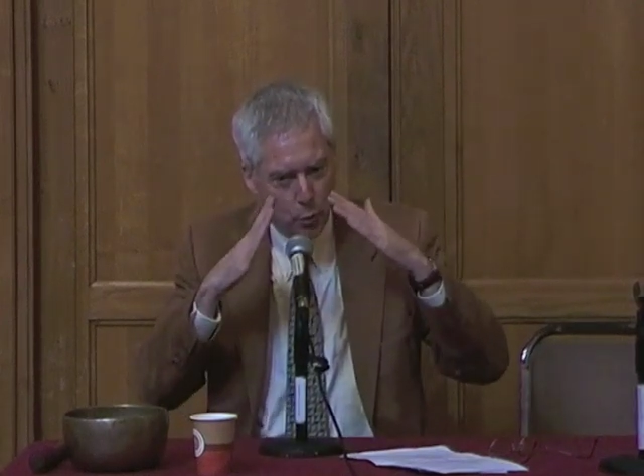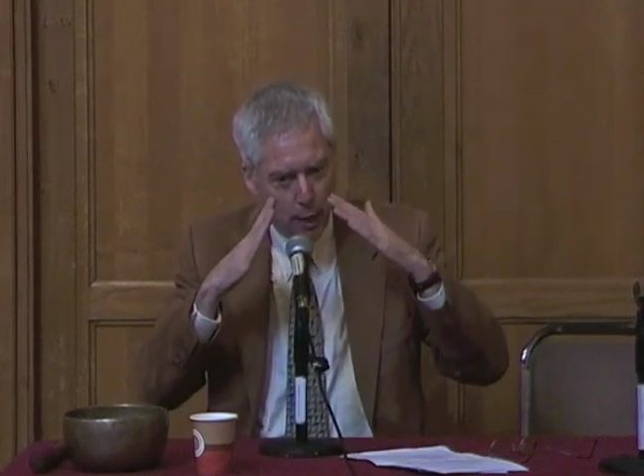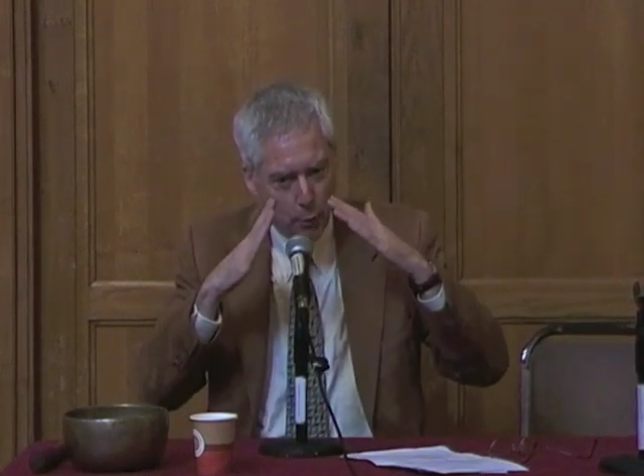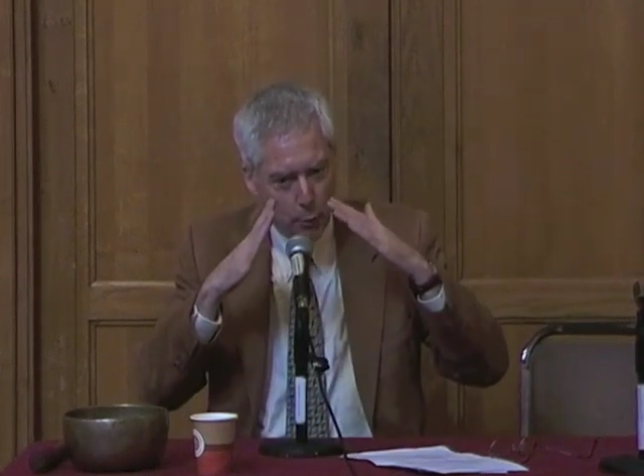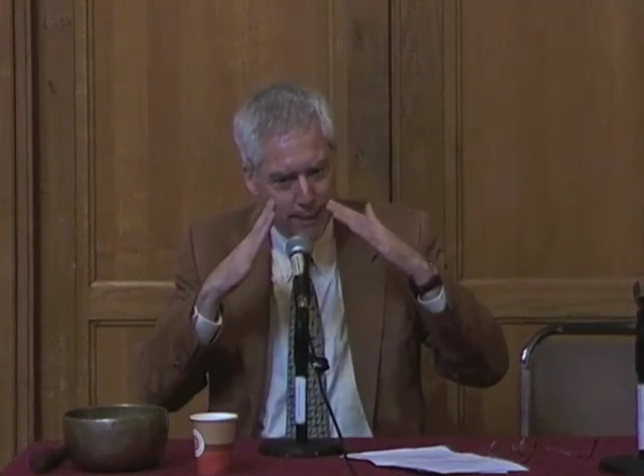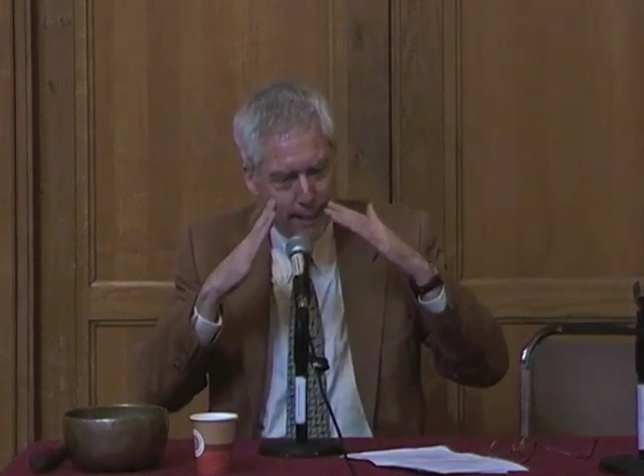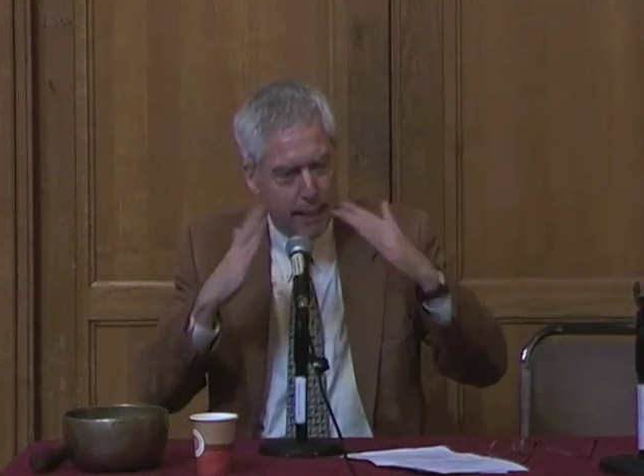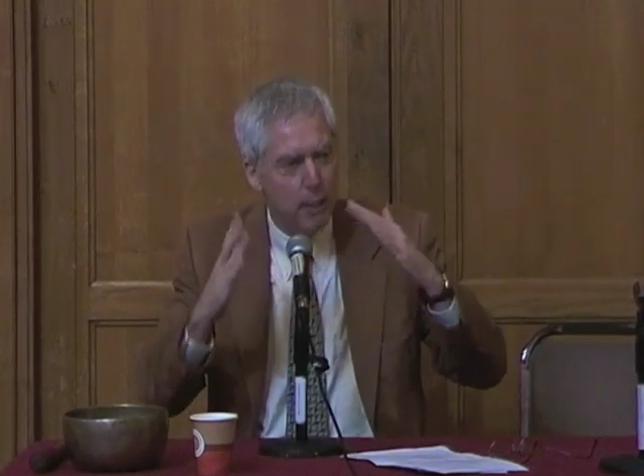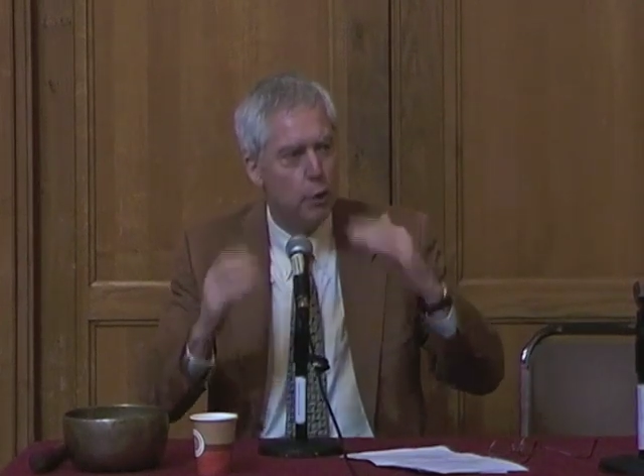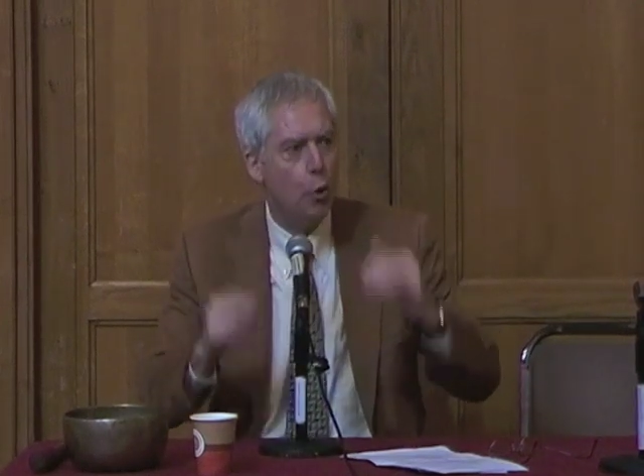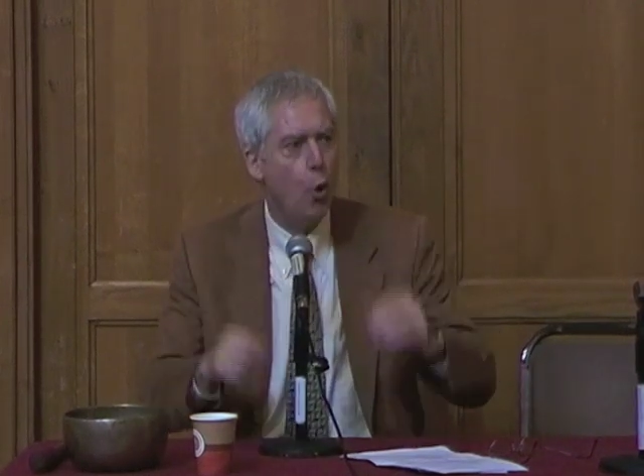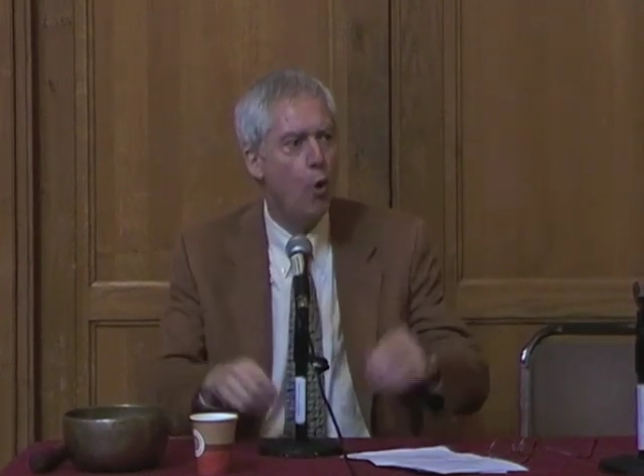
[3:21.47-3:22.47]

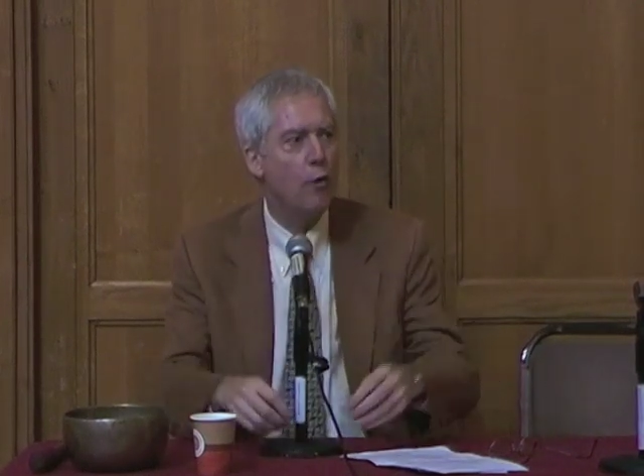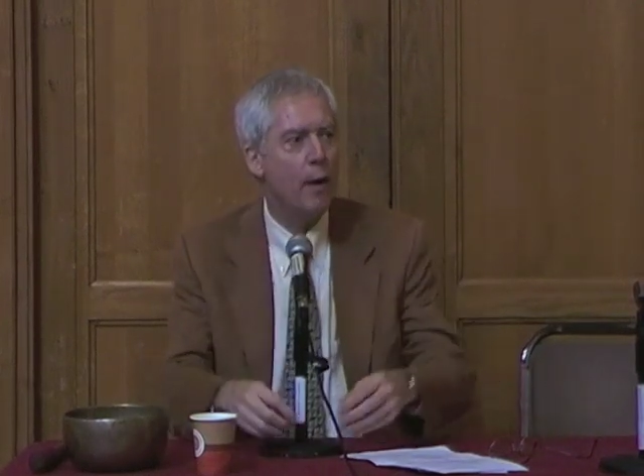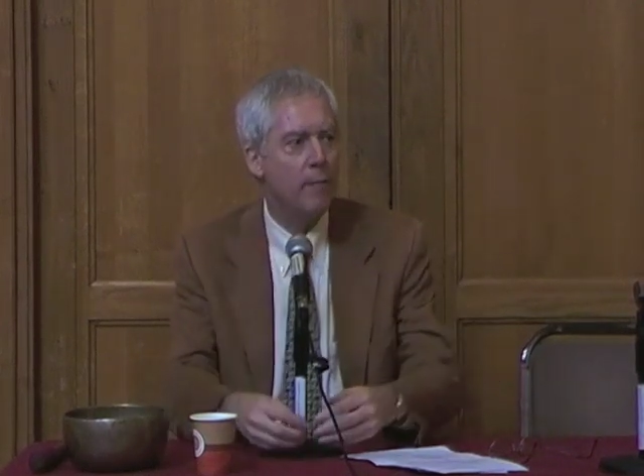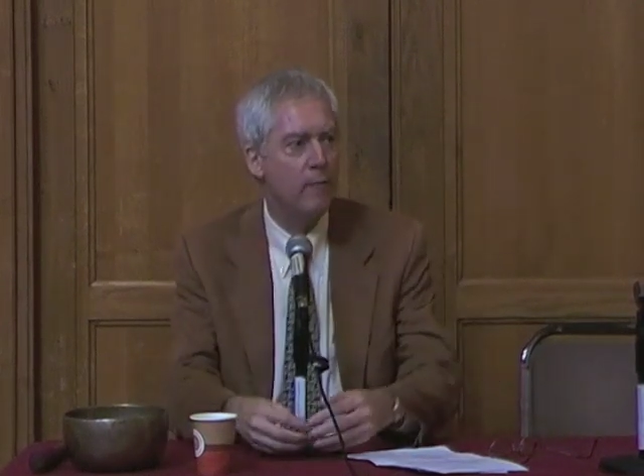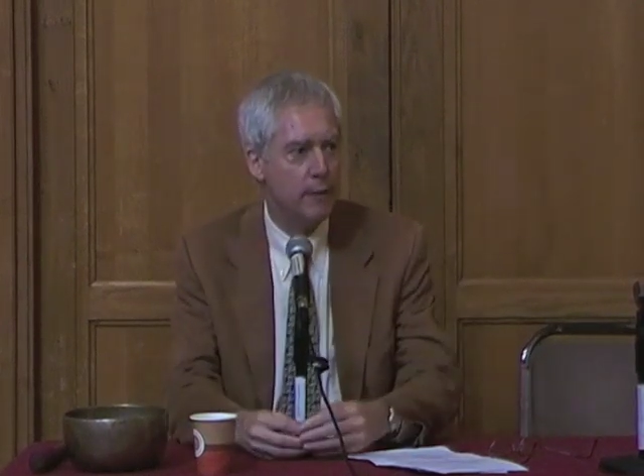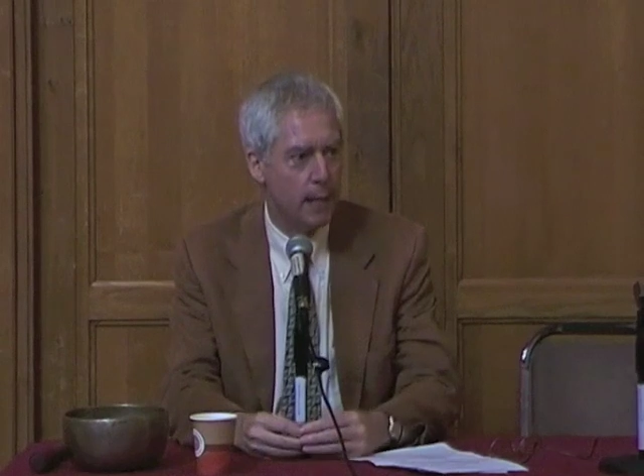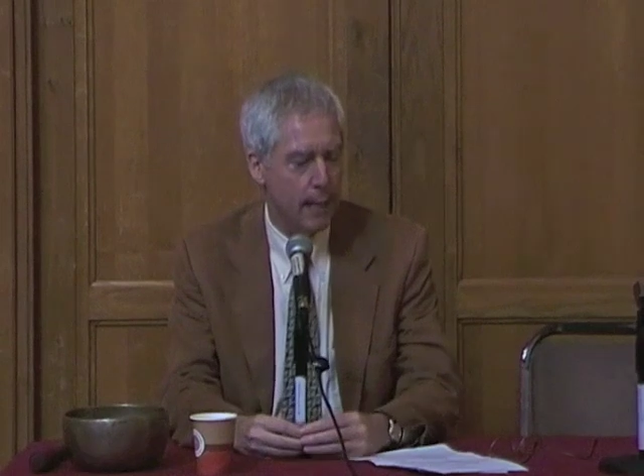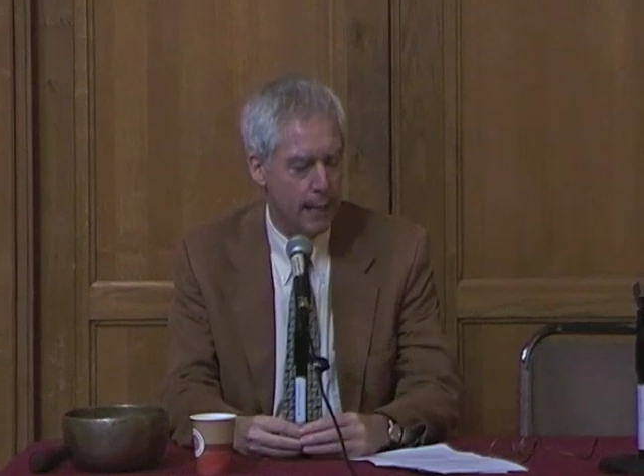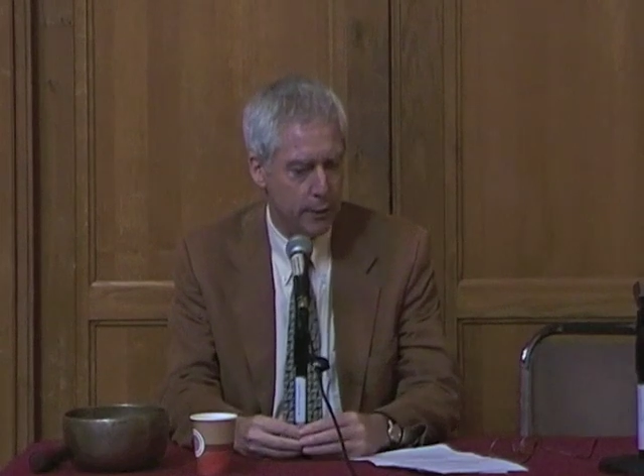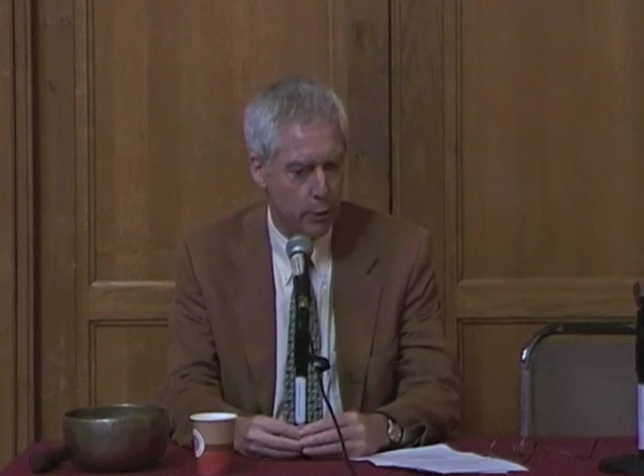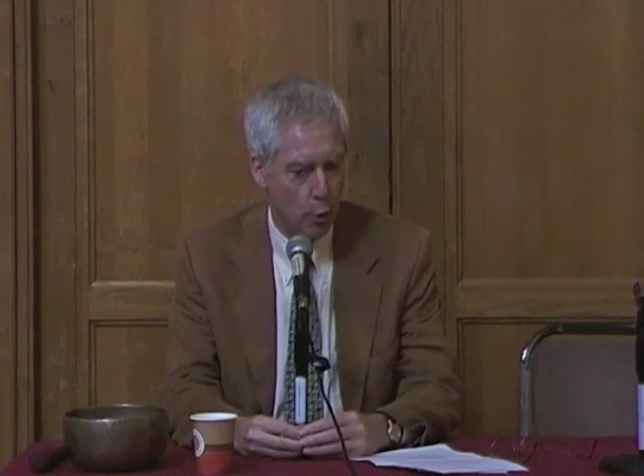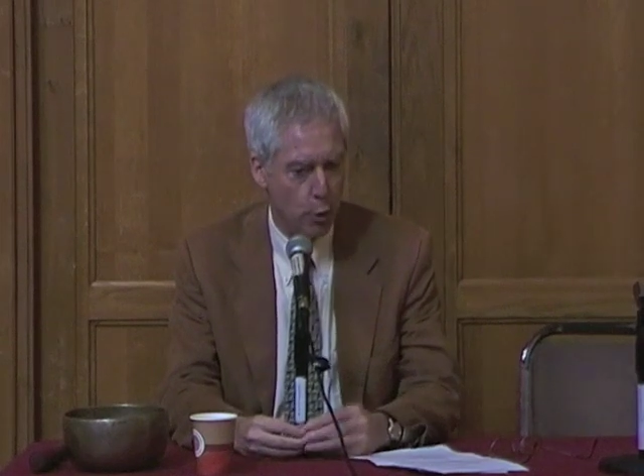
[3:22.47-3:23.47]
to
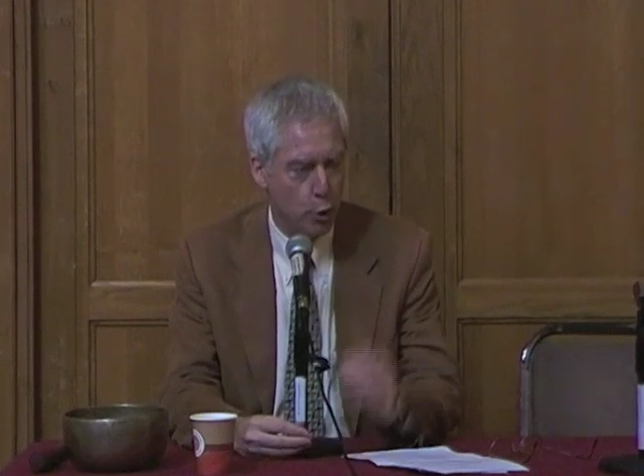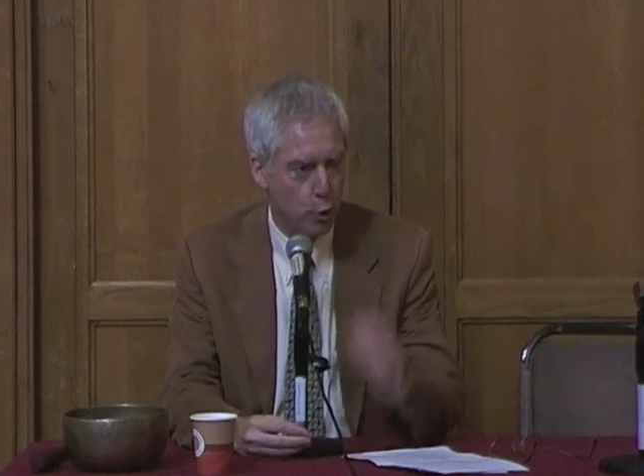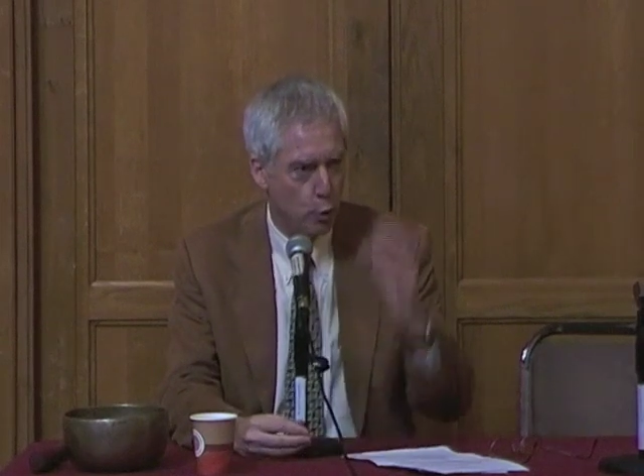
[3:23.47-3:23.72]
overemphasize or to